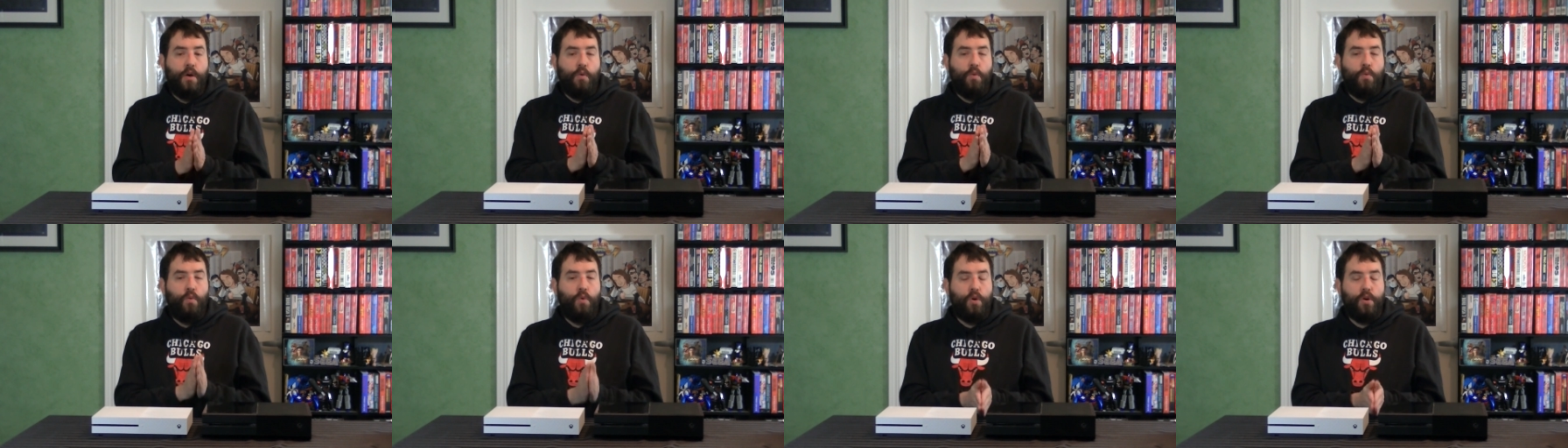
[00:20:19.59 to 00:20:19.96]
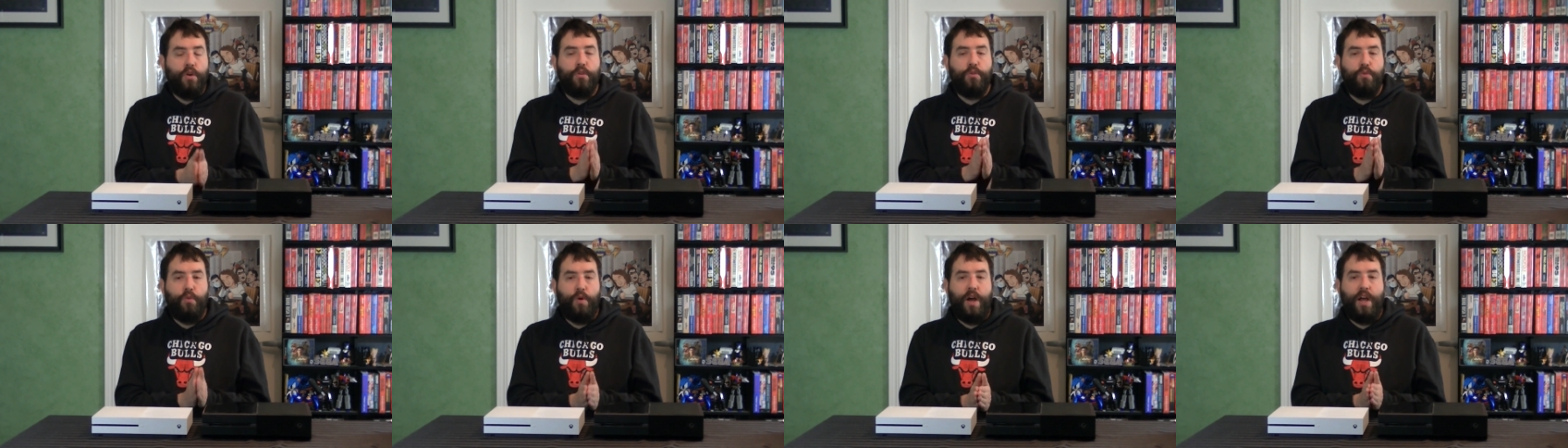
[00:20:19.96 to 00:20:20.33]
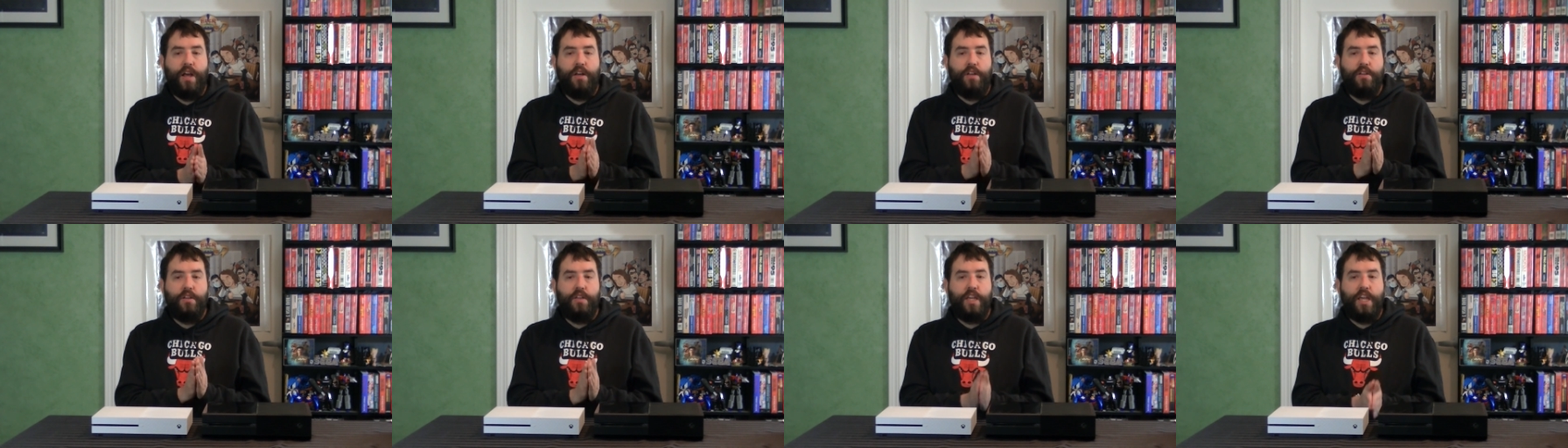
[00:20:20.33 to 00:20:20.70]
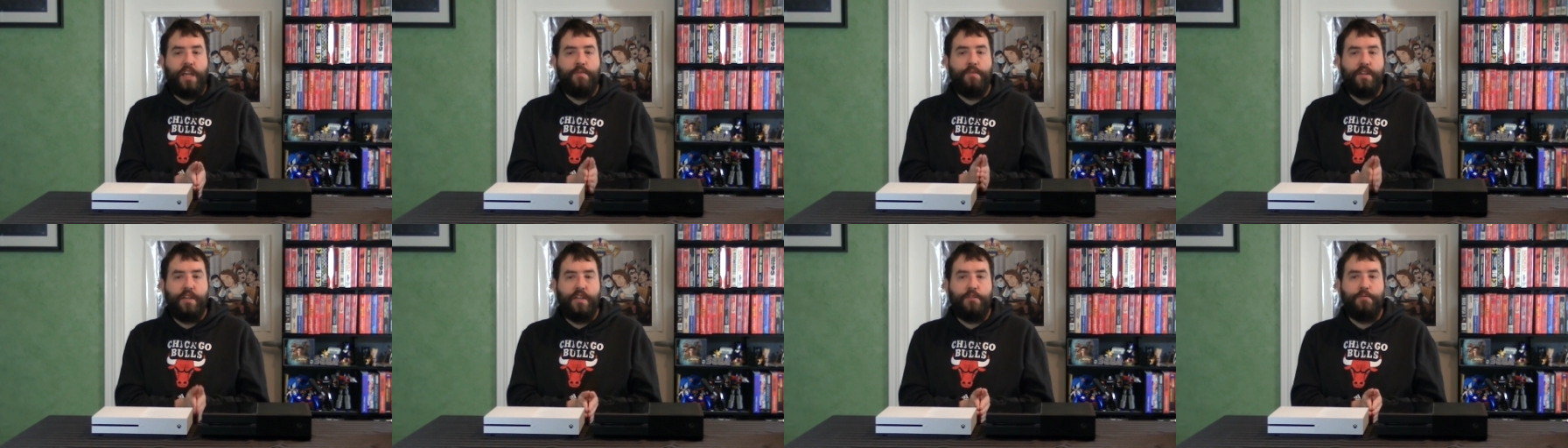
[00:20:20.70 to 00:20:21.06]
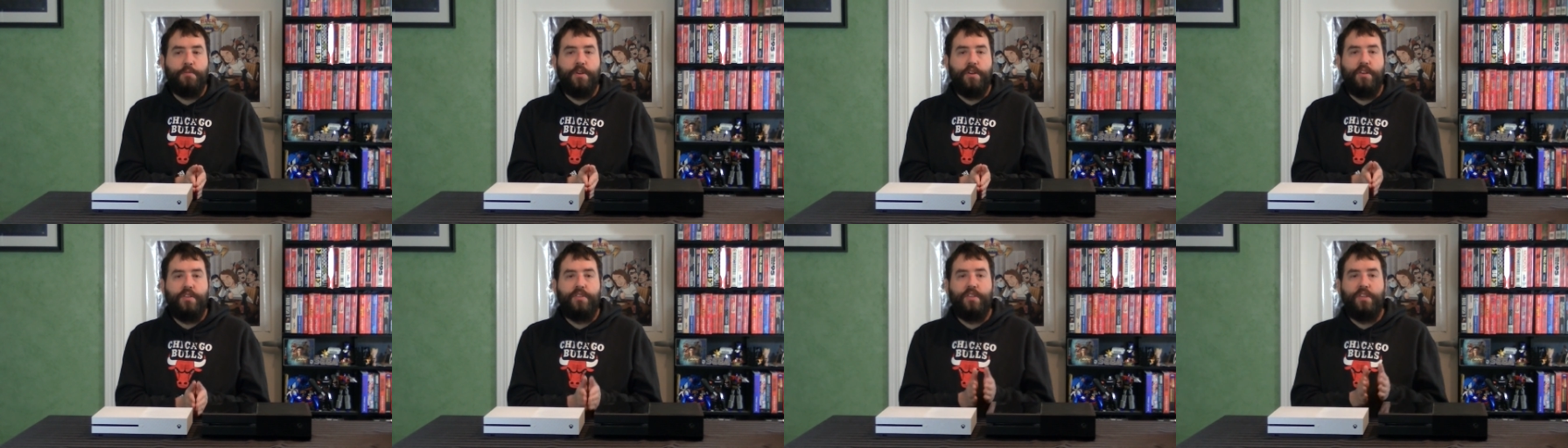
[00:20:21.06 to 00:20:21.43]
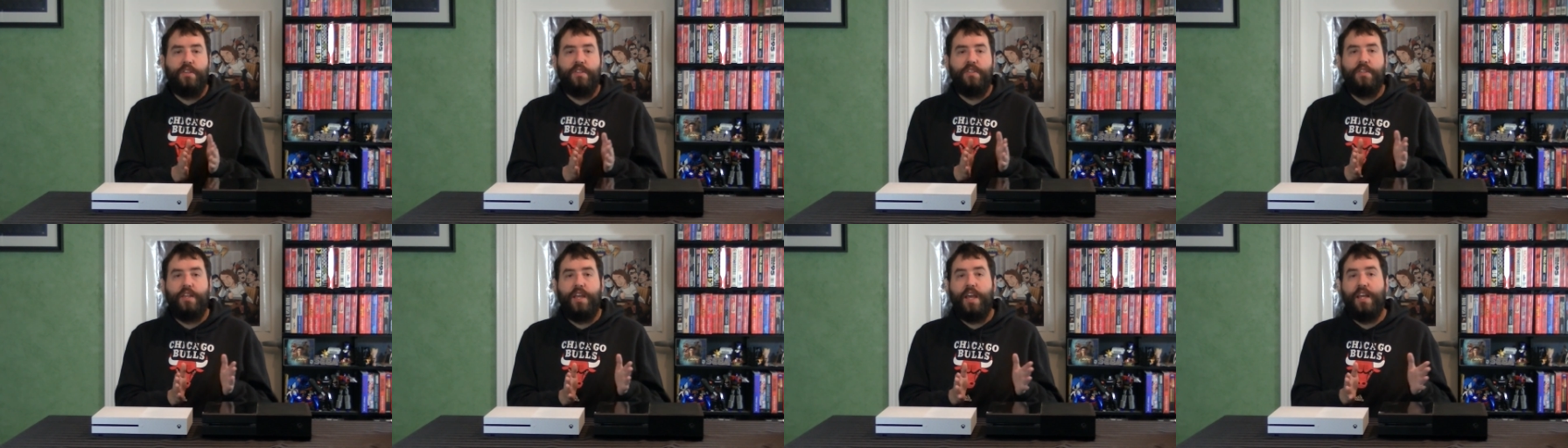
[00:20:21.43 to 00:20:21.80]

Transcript: worthwhile gaming experiences,